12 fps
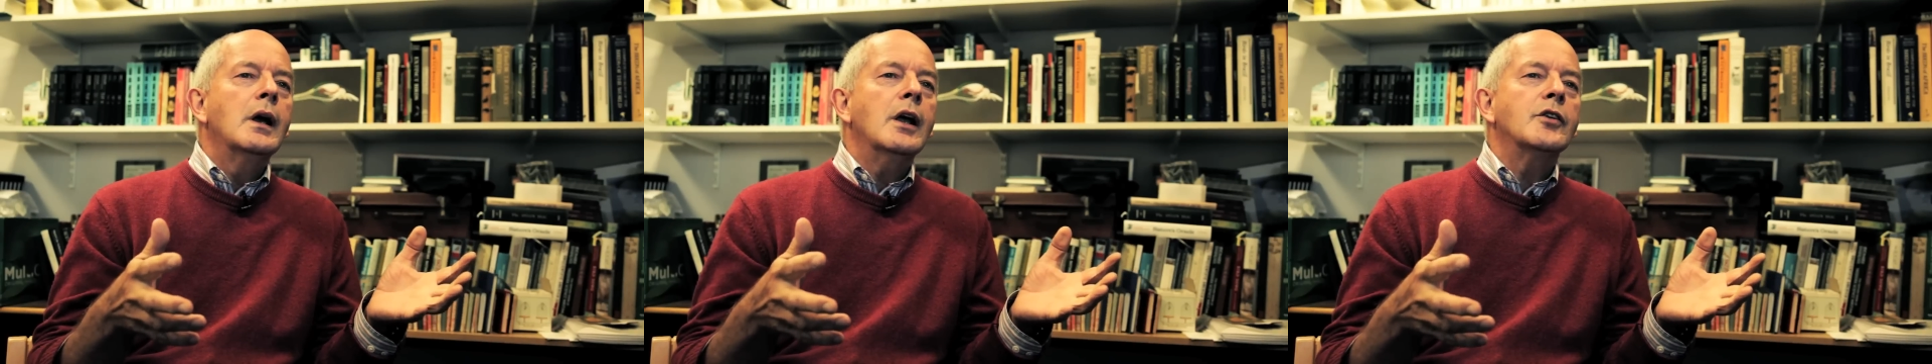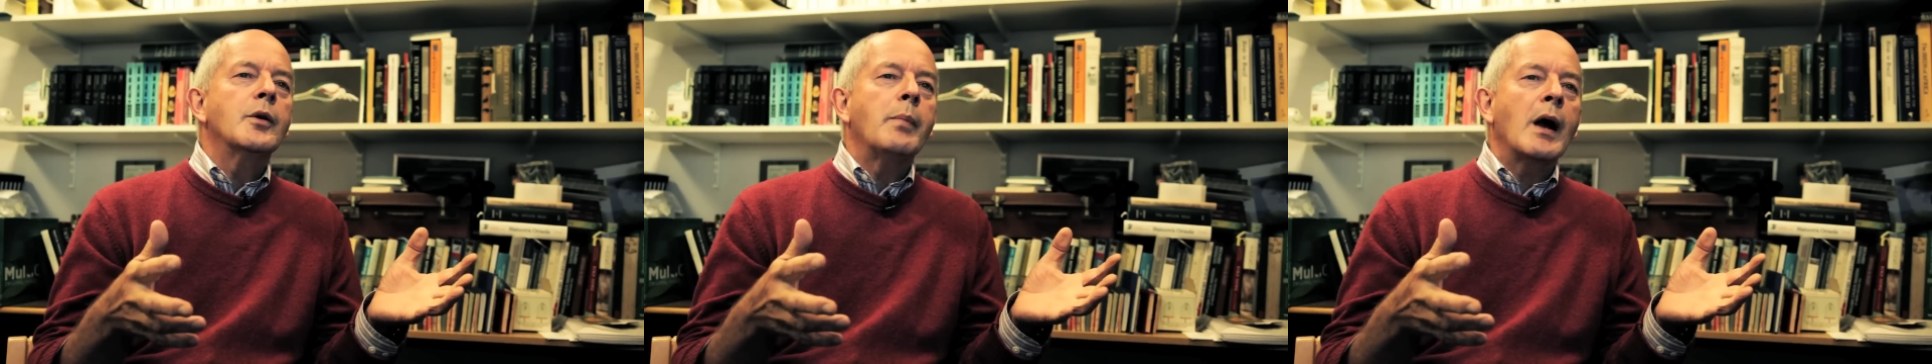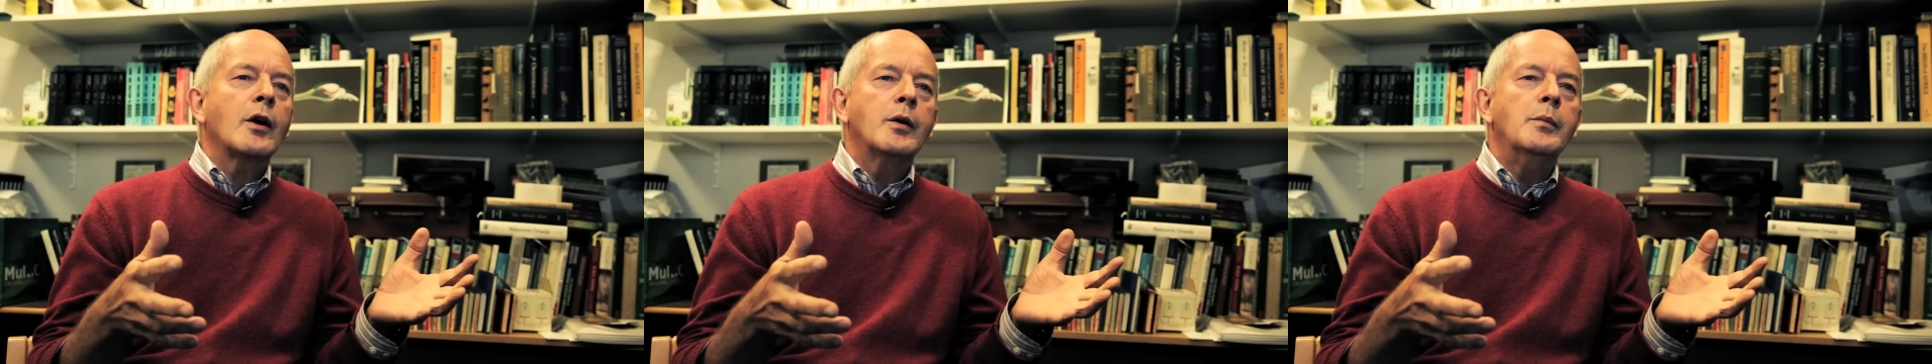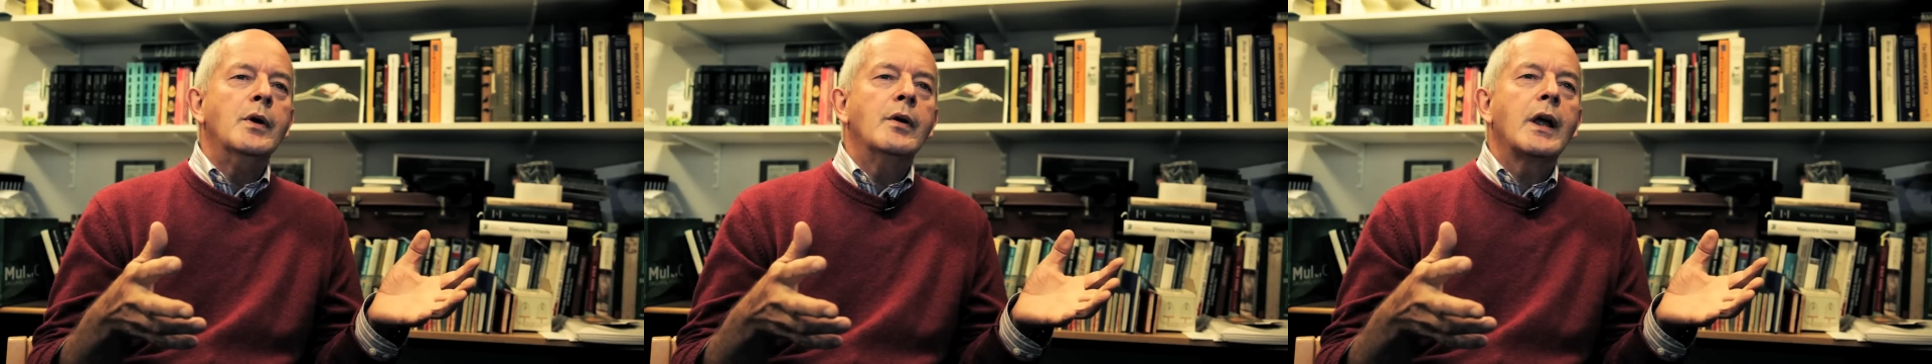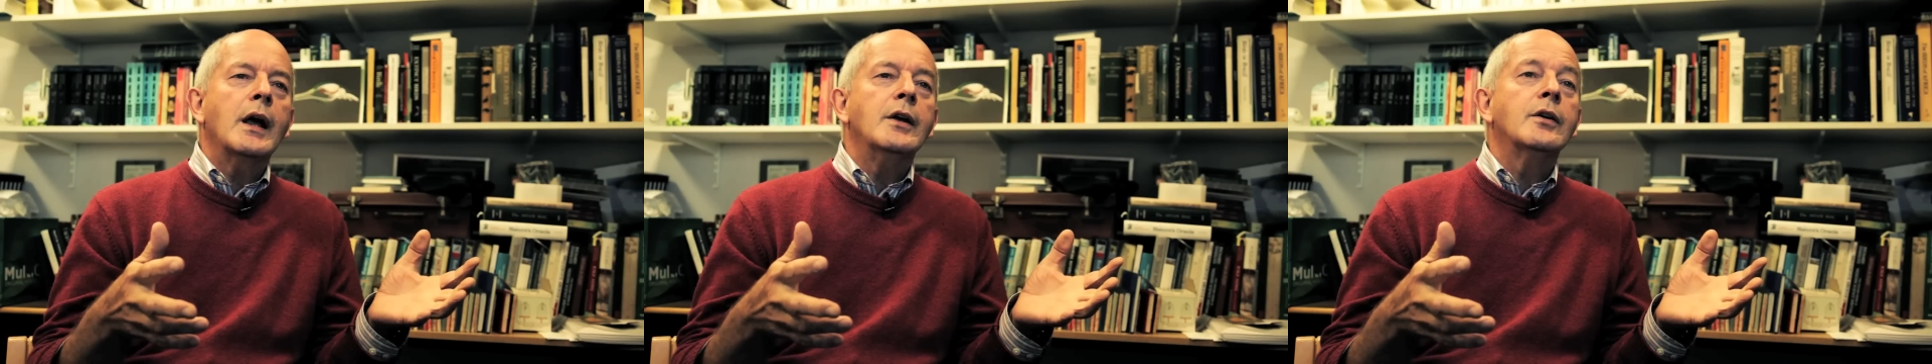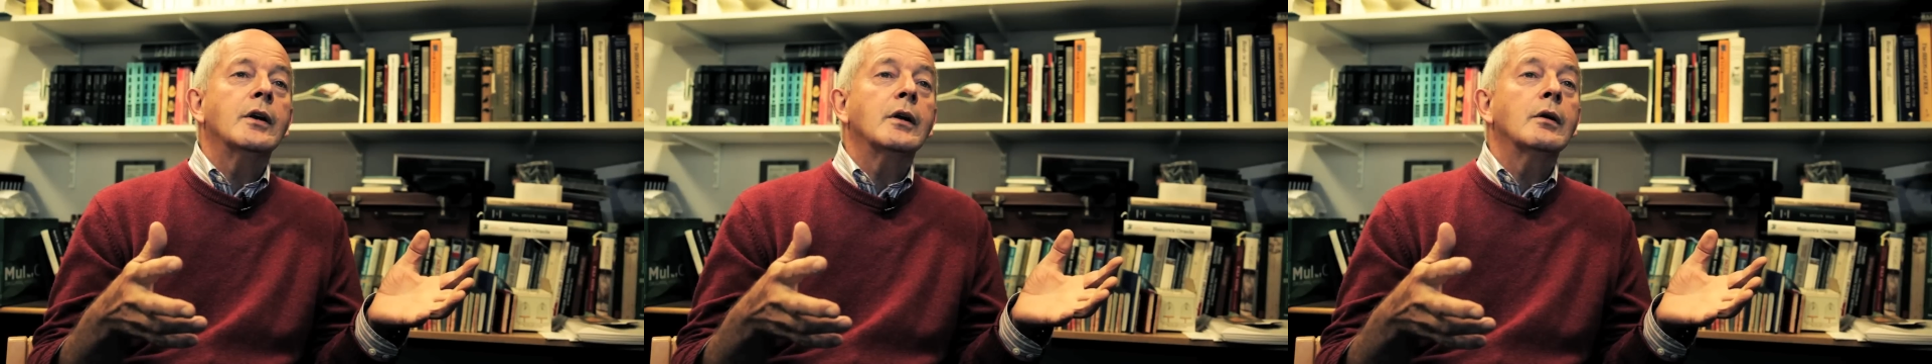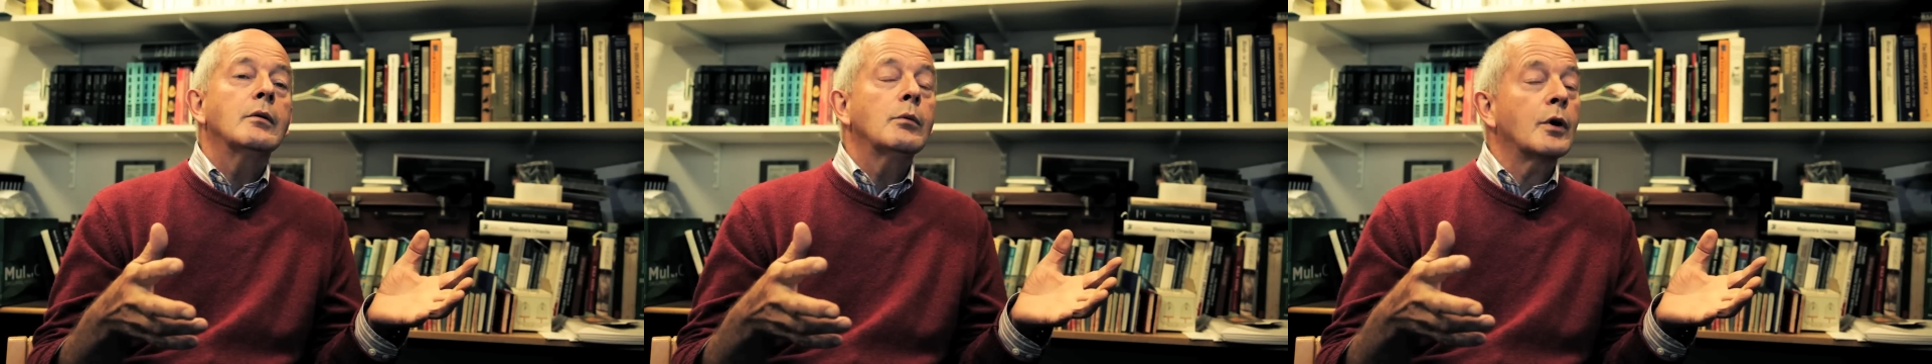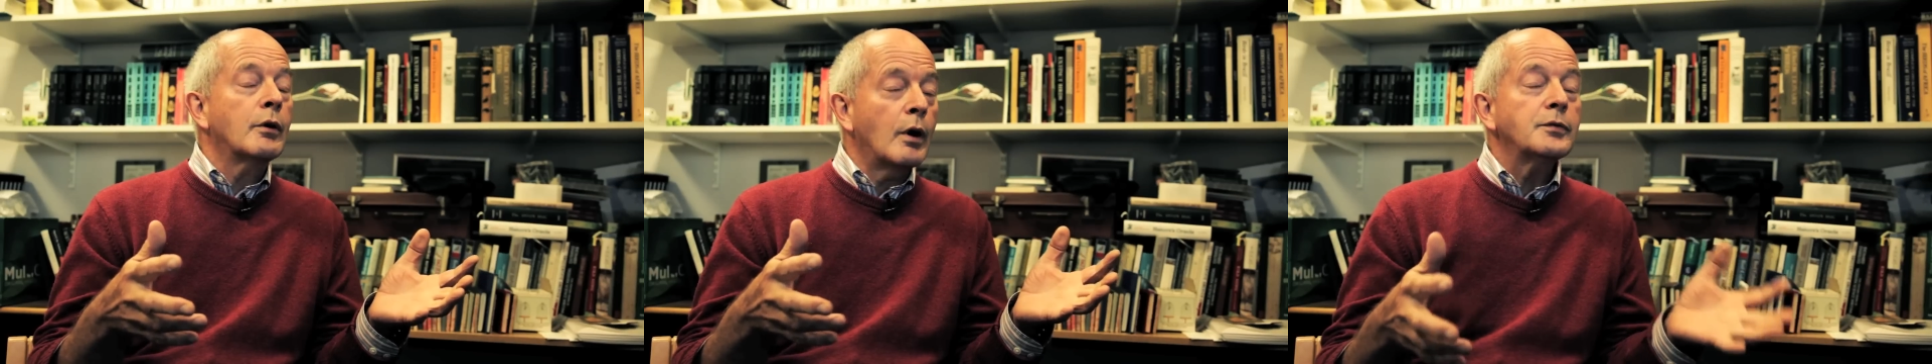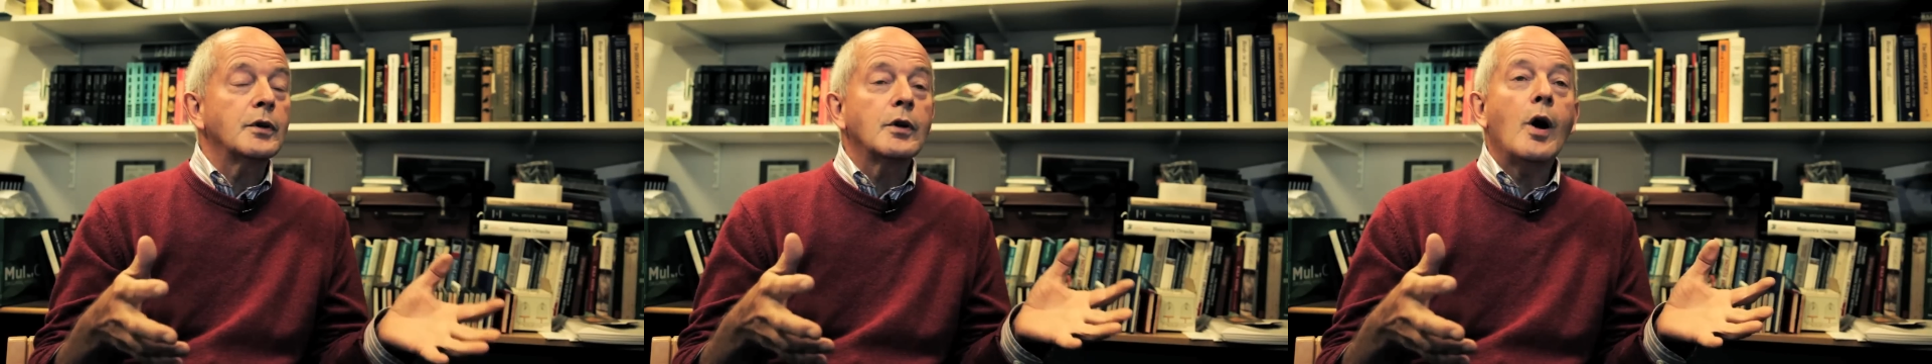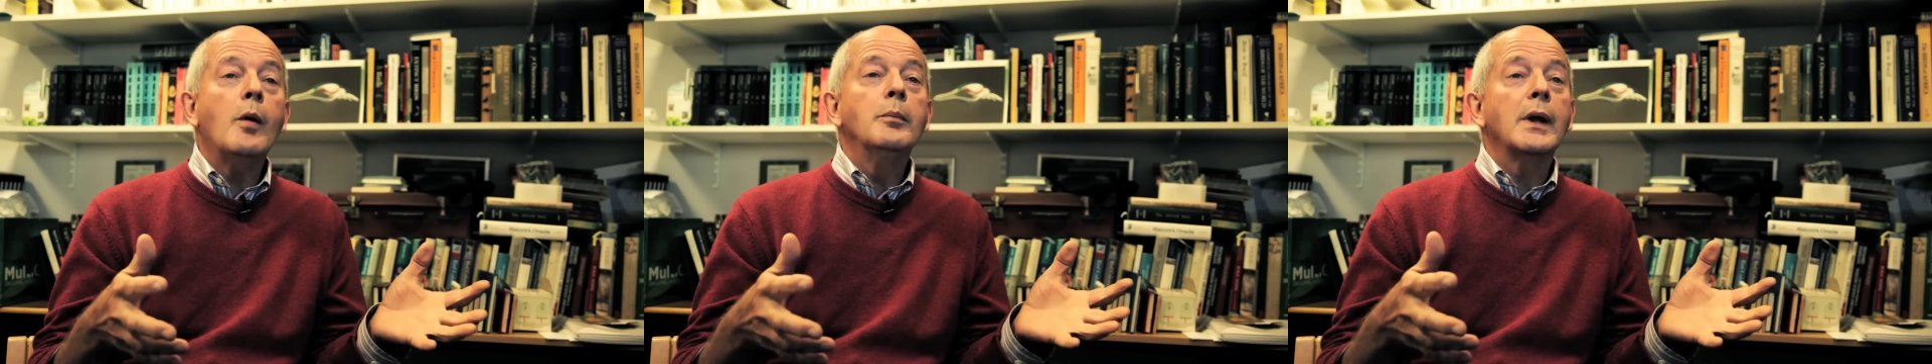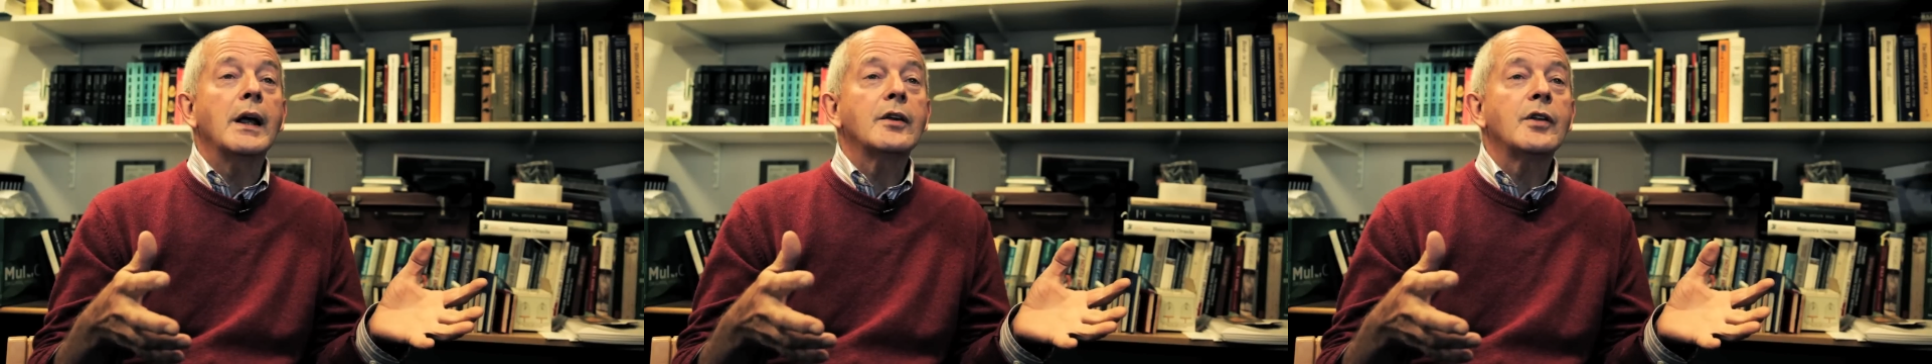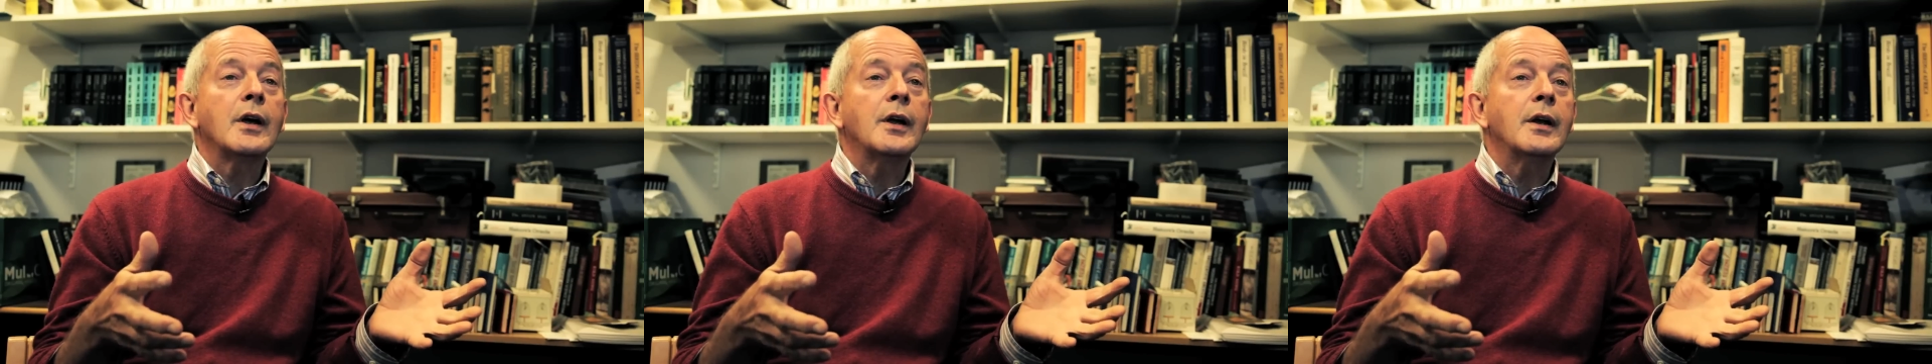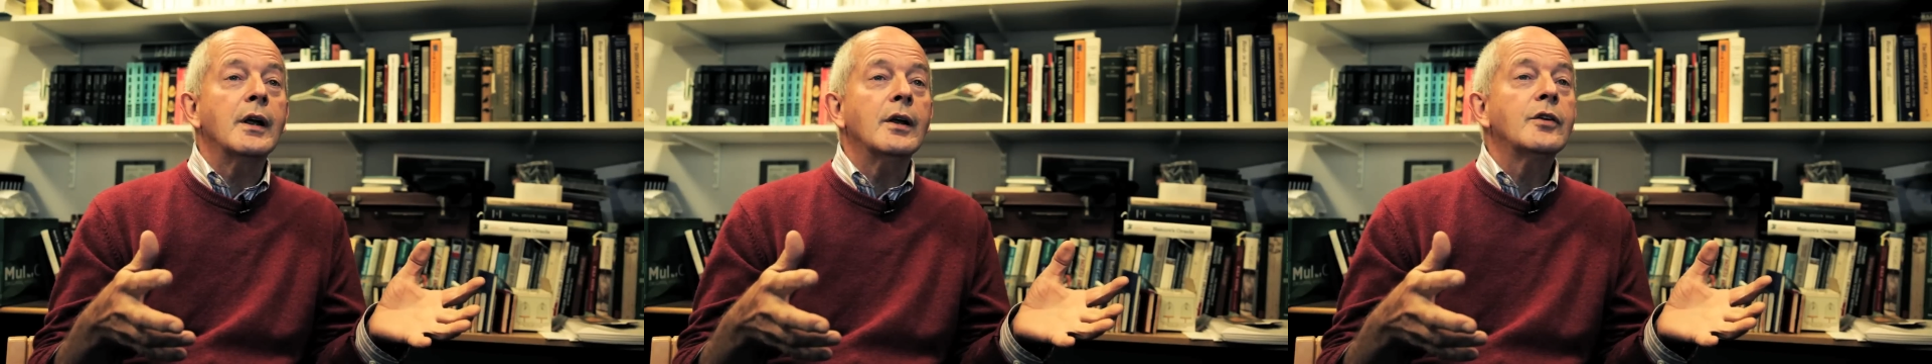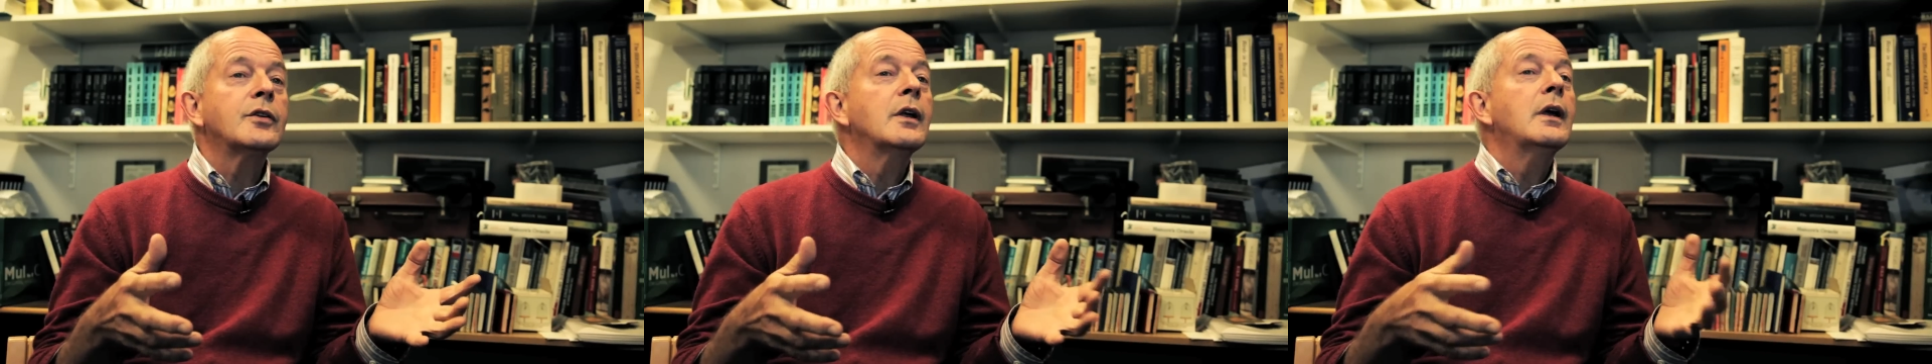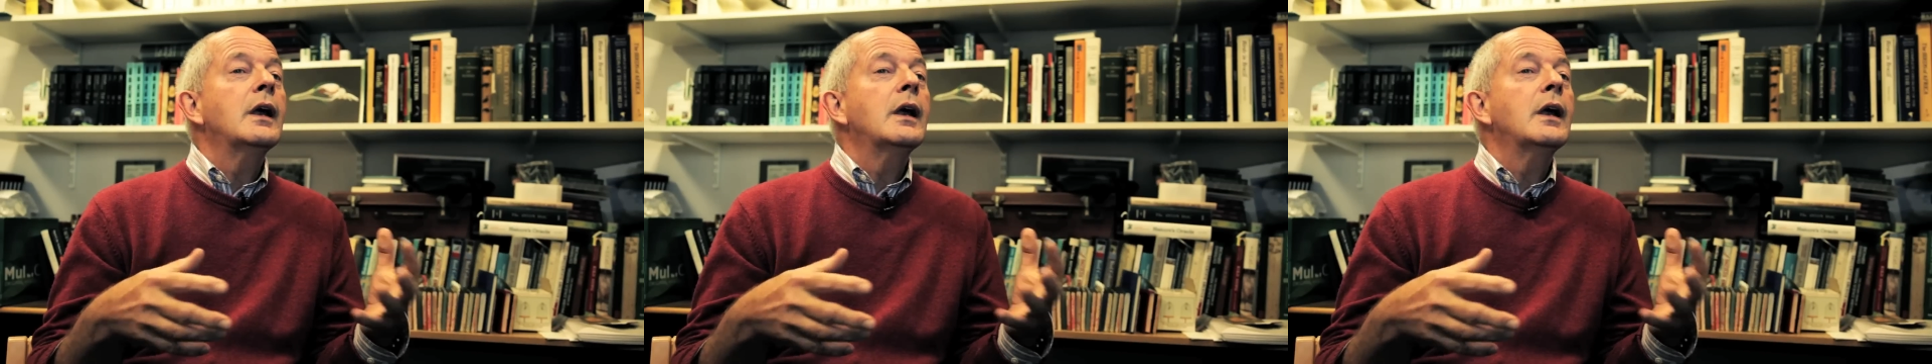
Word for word: It's about communicating what are often complex ideas